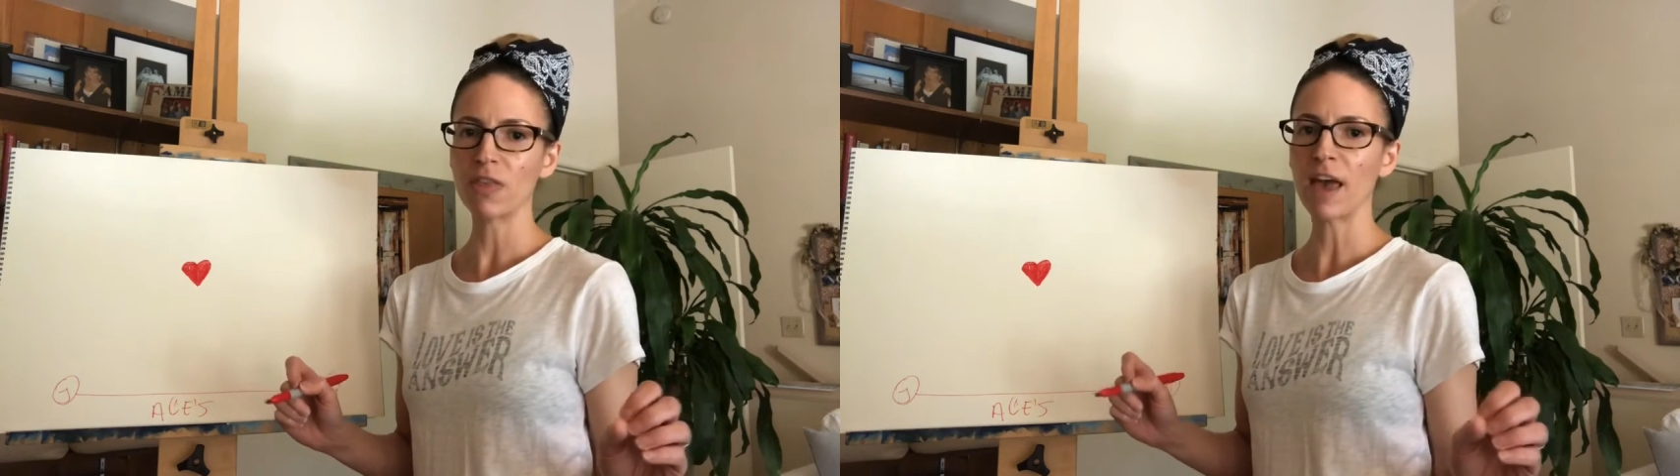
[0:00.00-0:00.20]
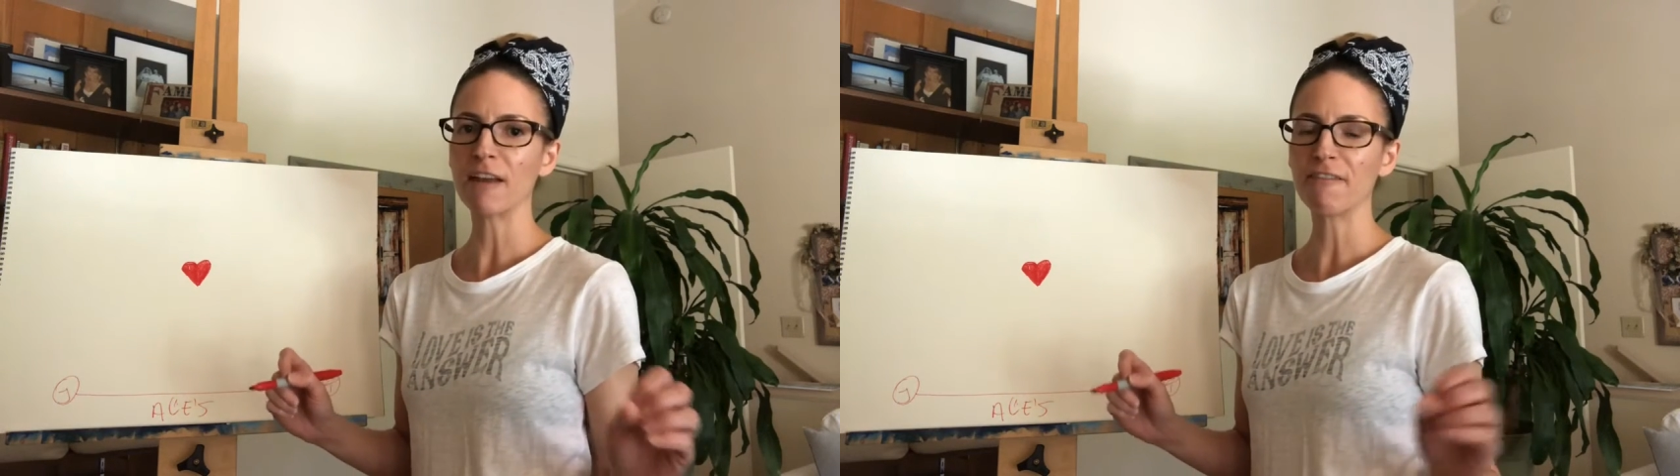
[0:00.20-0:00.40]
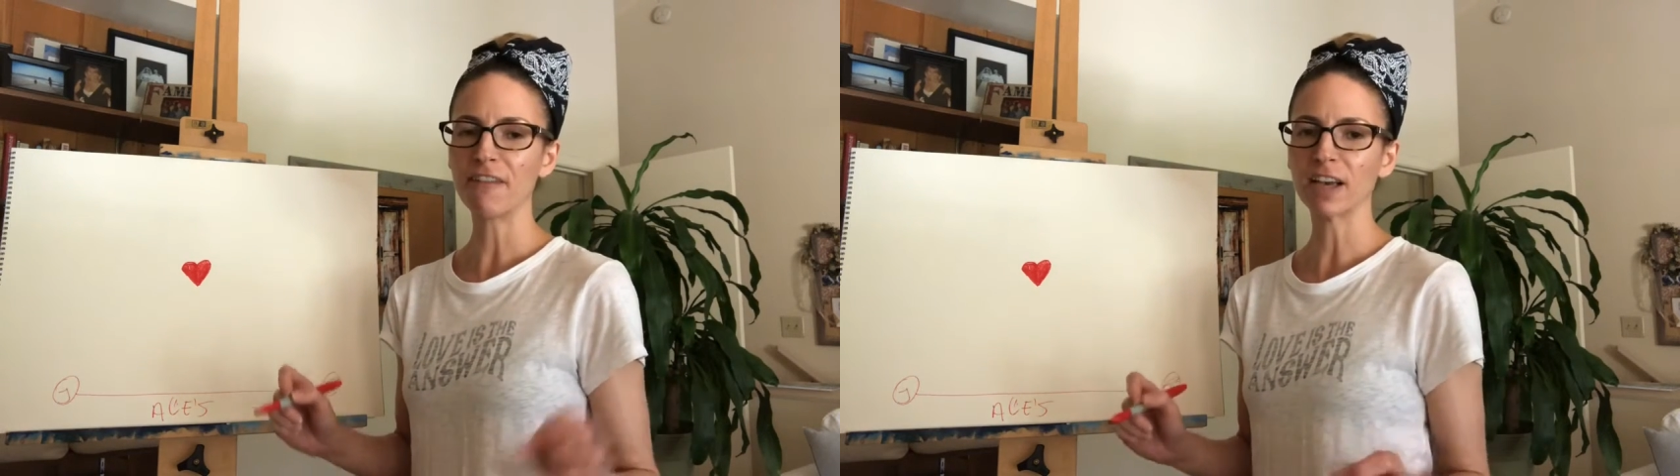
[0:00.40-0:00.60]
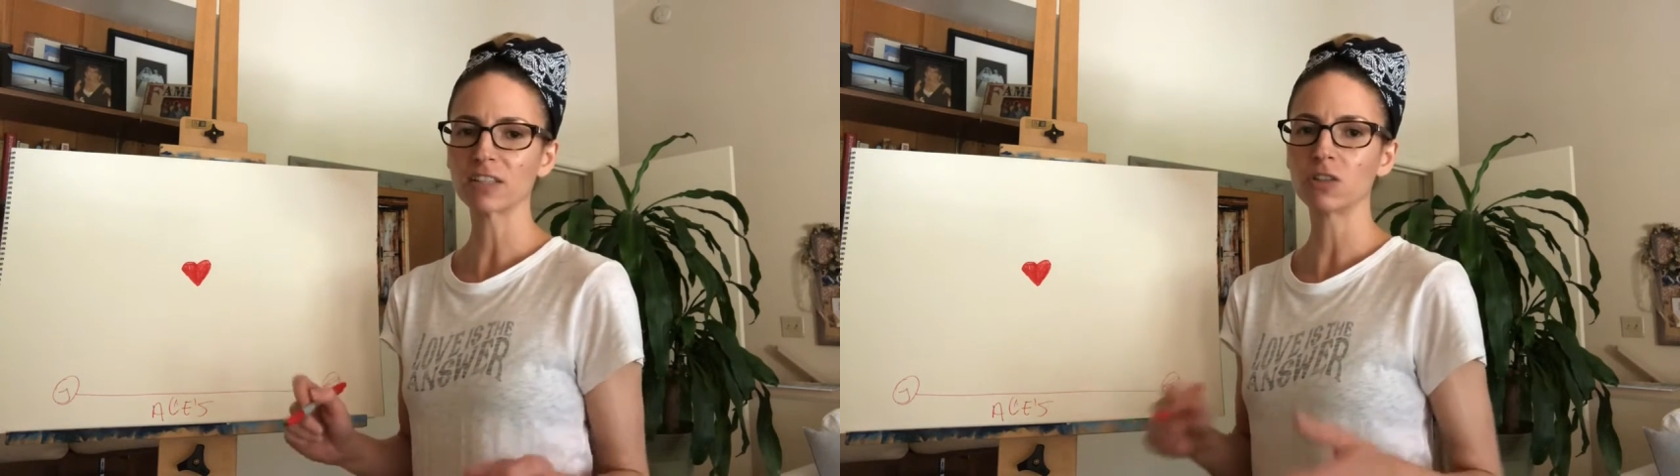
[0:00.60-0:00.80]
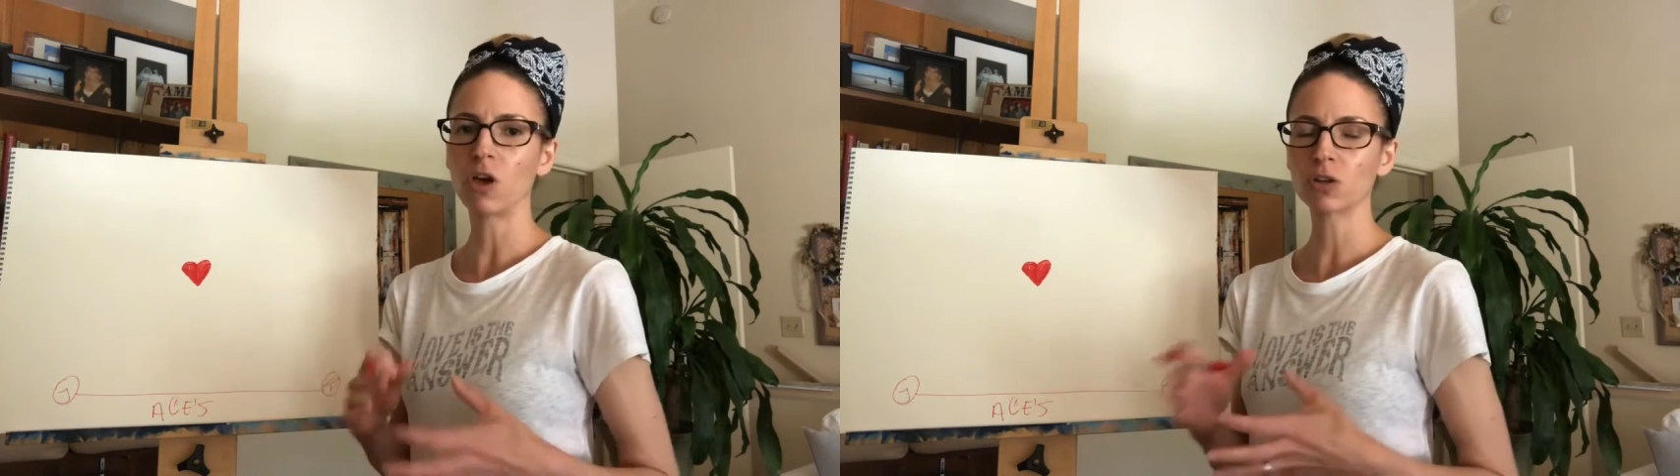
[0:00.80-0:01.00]
that
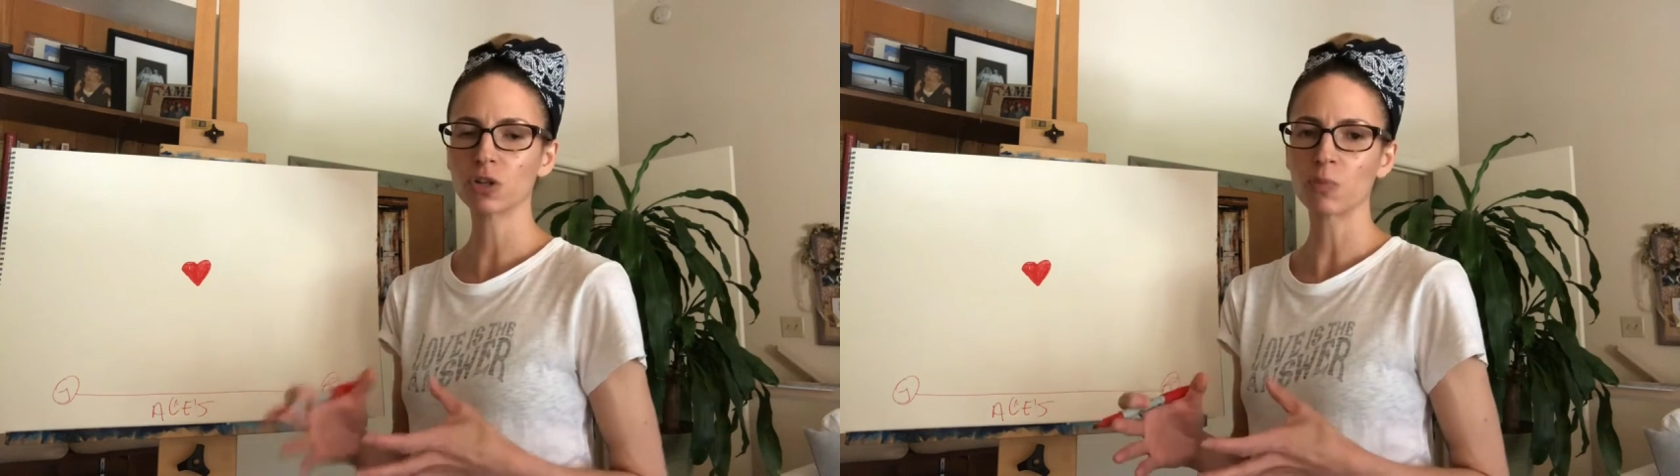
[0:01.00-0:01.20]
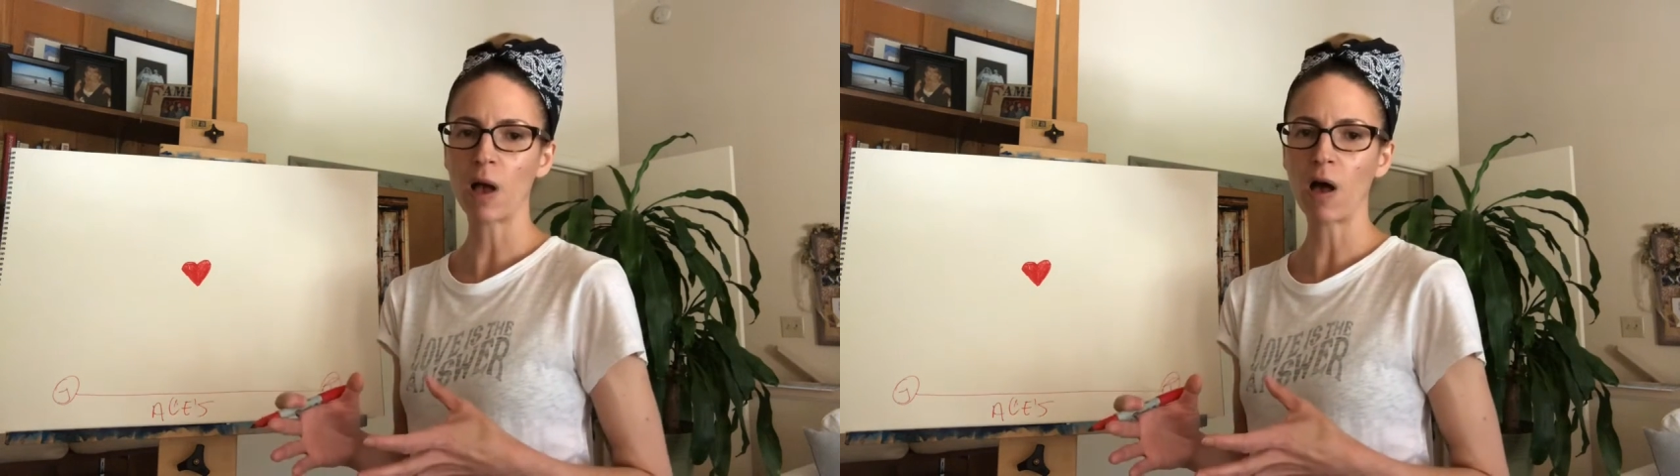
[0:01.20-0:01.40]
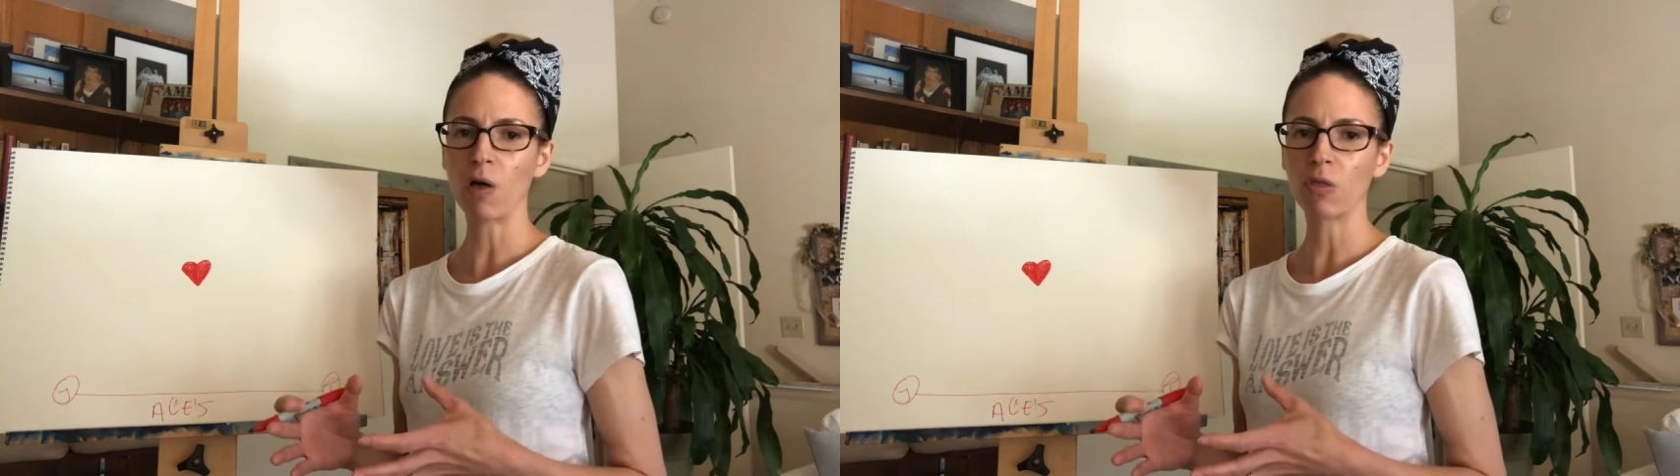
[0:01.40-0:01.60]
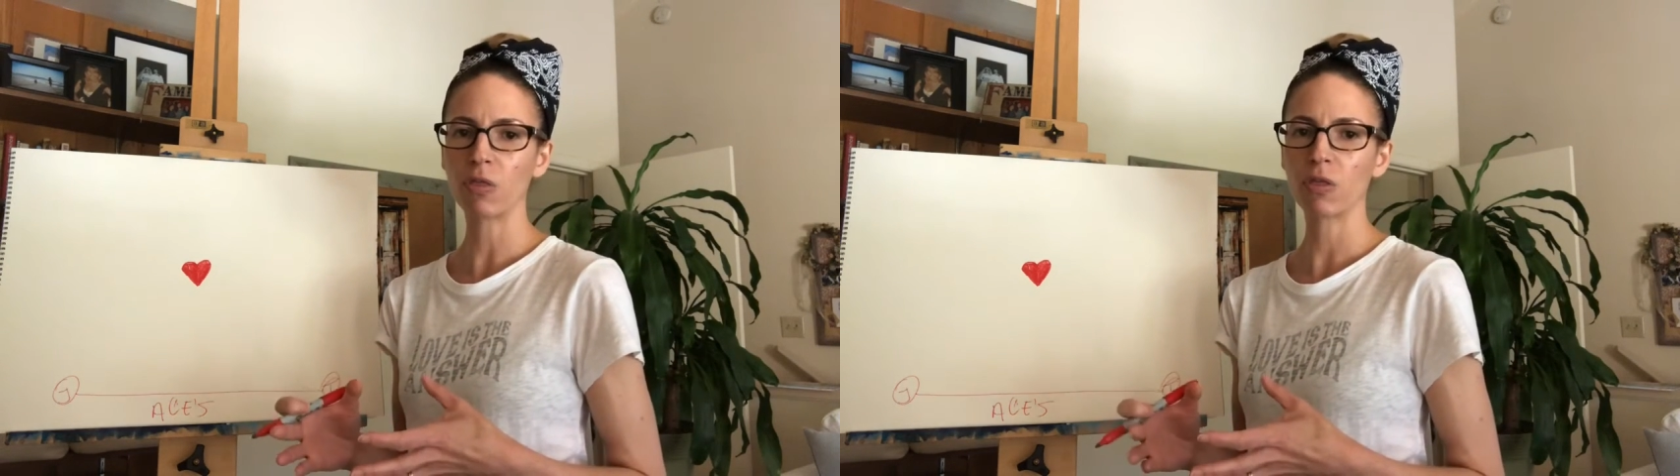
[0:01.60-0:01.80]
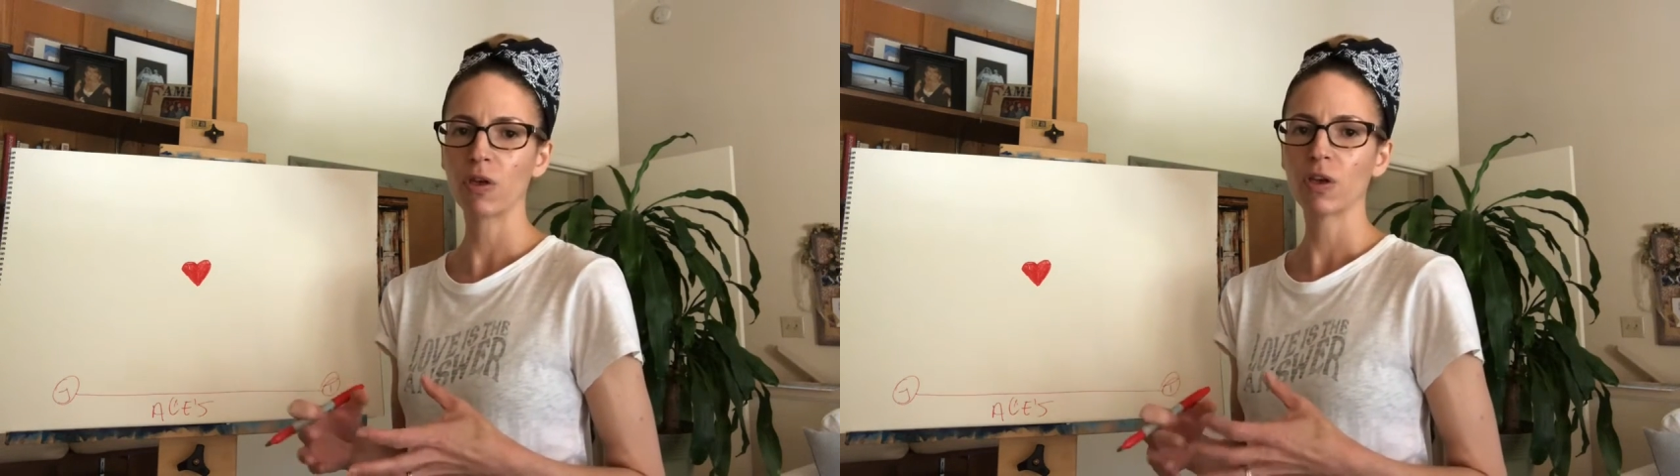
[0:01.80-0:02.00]
affects long-term health,